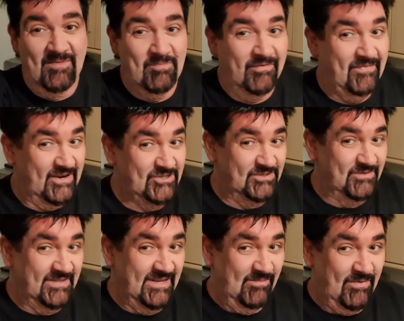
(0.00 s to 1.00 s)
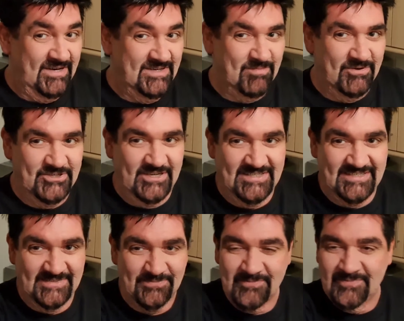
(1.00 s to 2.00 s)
professional at the Liberator Project here.